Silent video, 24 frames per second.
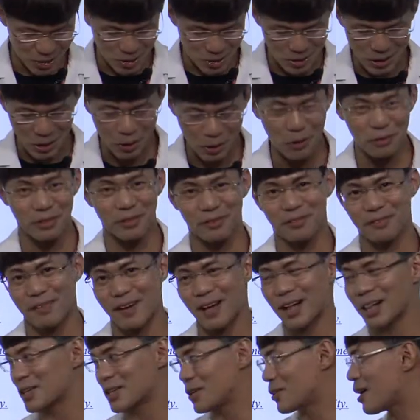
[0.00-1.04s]
you know the
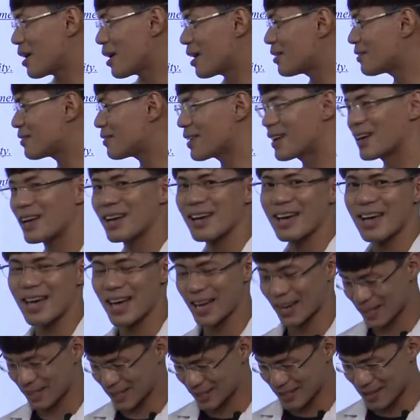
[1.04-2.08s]
value of
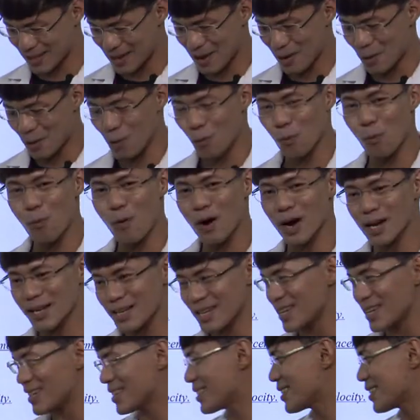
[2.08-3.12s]
x. What is